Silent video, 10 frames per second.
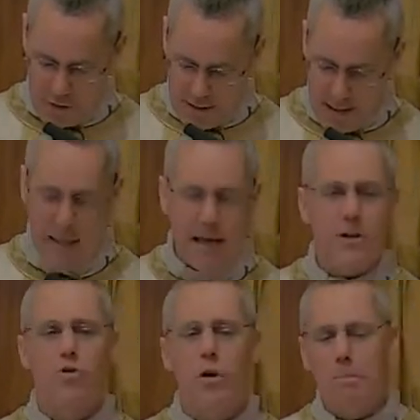Our Lady
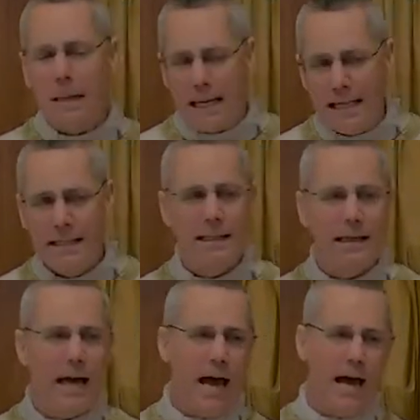has
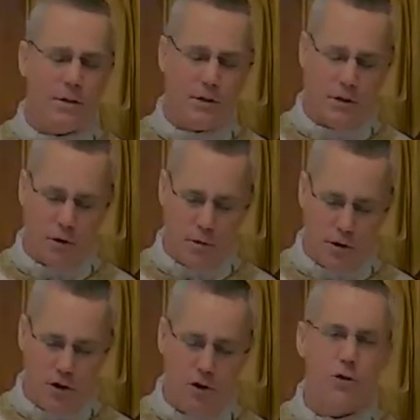repeatedly asked
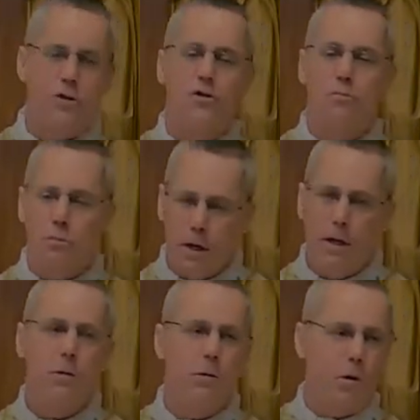Christians to
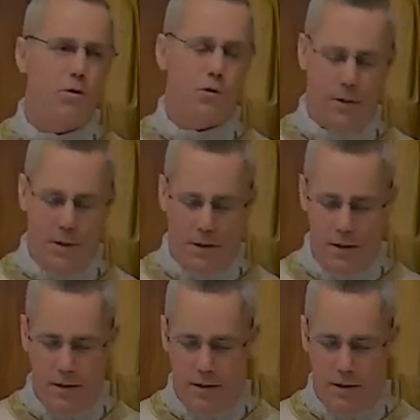pray the rosary,